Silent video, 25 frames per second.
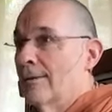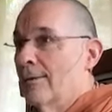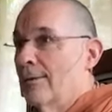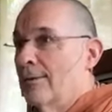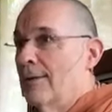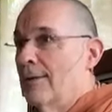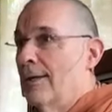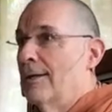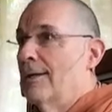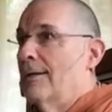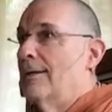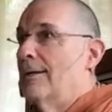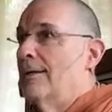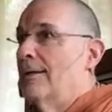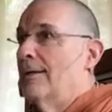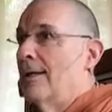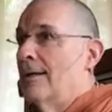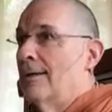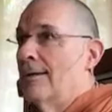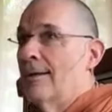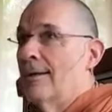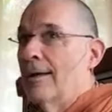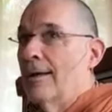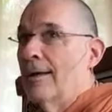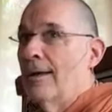You needed an
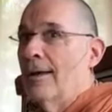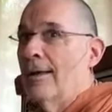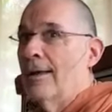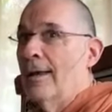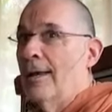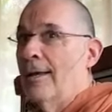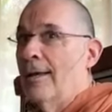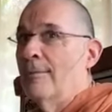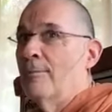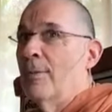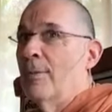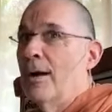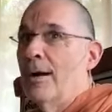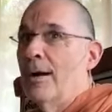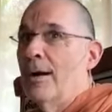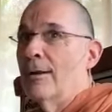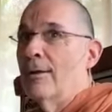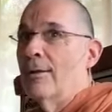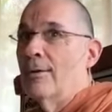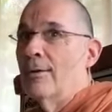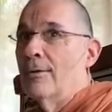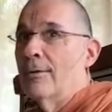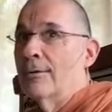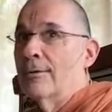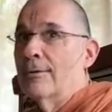
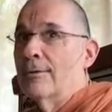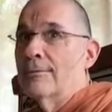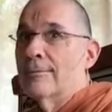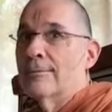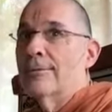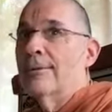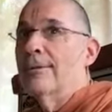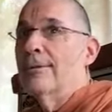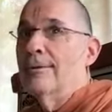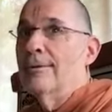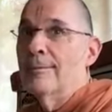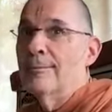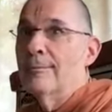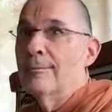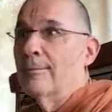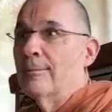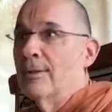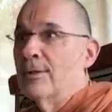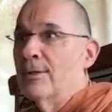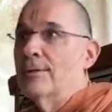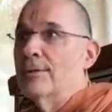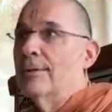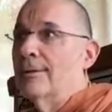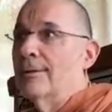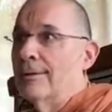8-mile-long,
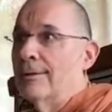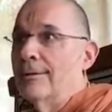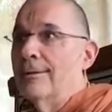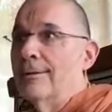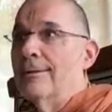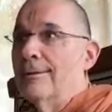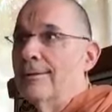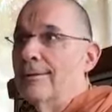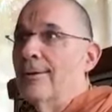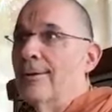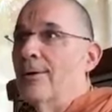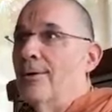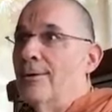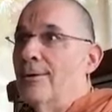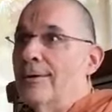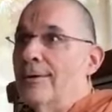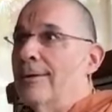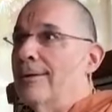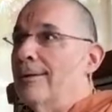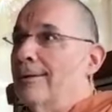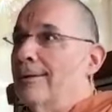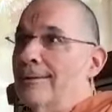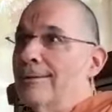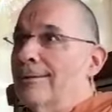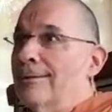mystic
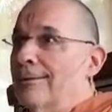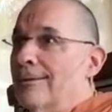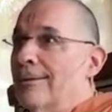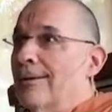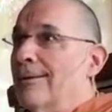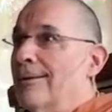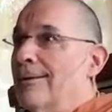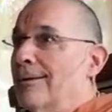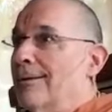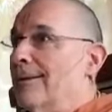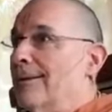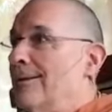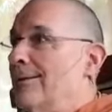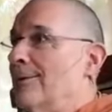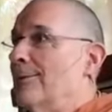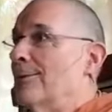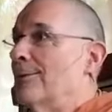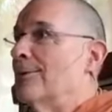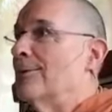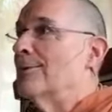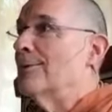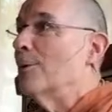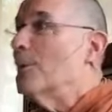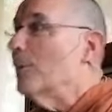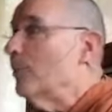yogi turning into
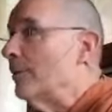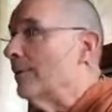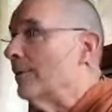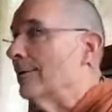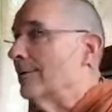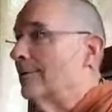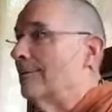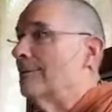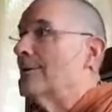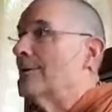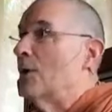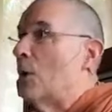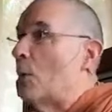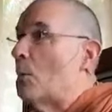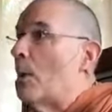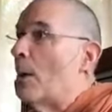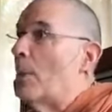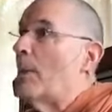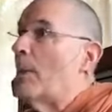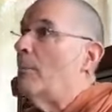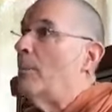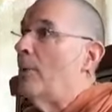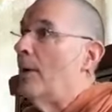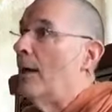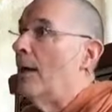a serpent to come
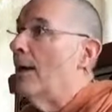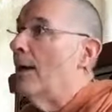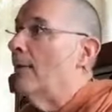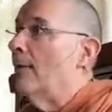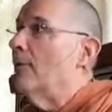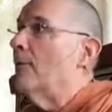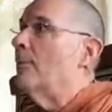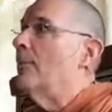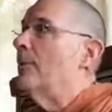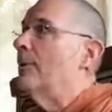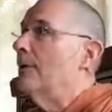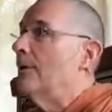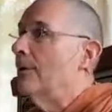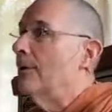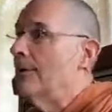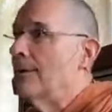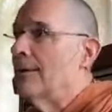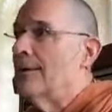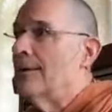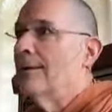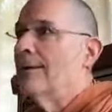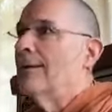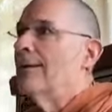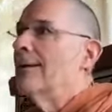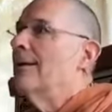on the path,
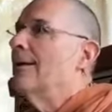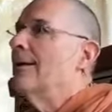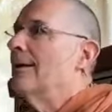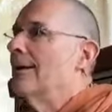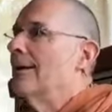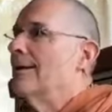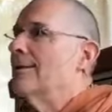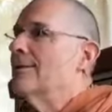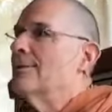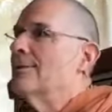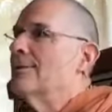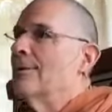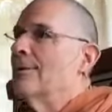appear, and